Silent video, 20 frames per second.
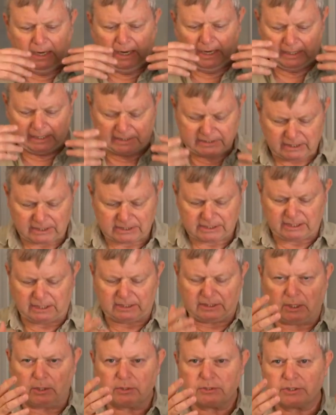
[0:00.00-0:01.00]
And as I
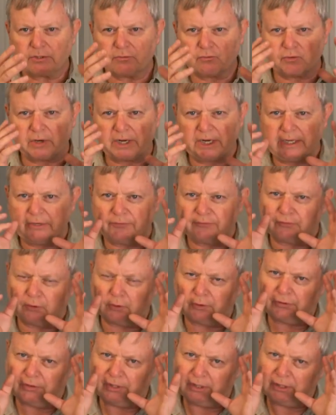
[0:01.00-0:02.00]
said, those are really
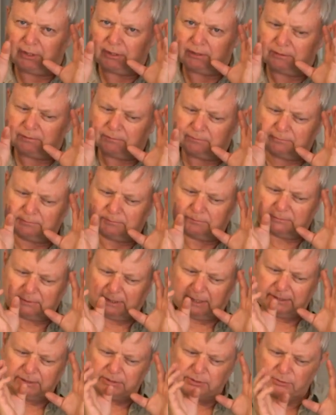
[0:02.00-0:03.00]

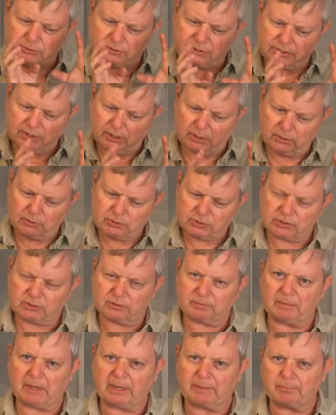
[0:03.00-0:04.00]
I use those
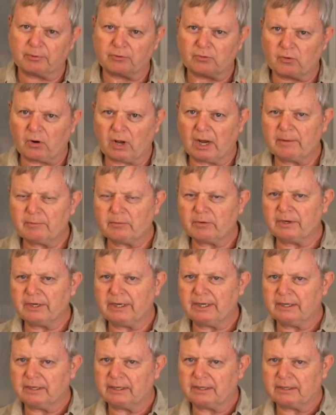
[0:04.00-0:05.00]
as my
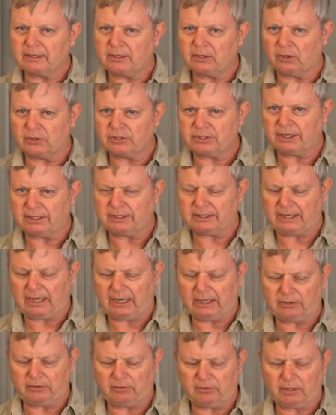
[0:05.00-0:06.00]
primary content
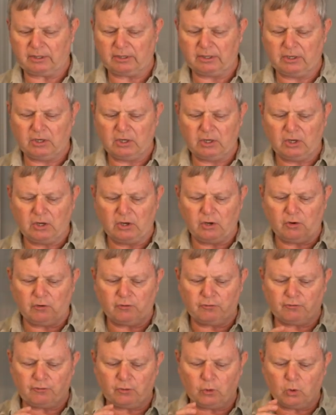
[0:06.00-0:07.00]
gatherer
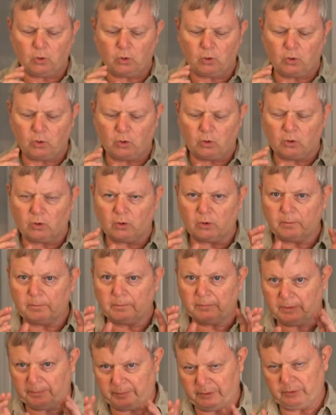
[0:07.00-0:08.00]
for
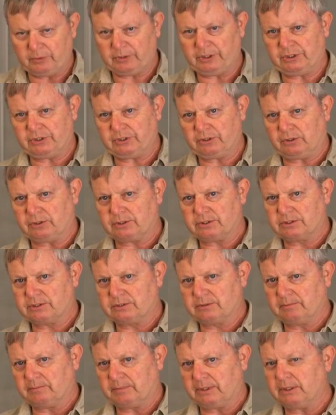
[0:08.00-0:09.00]
the beauty
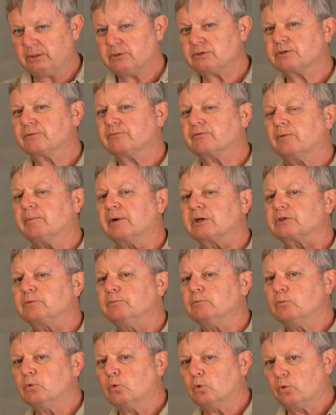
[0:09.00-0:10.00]
shots, but I use them for
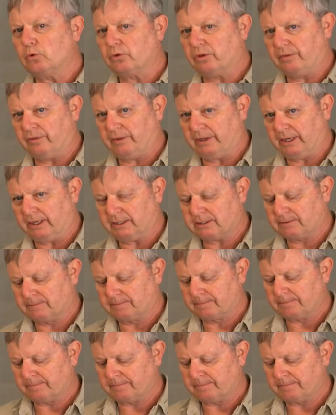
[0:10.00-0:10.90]
much more than that.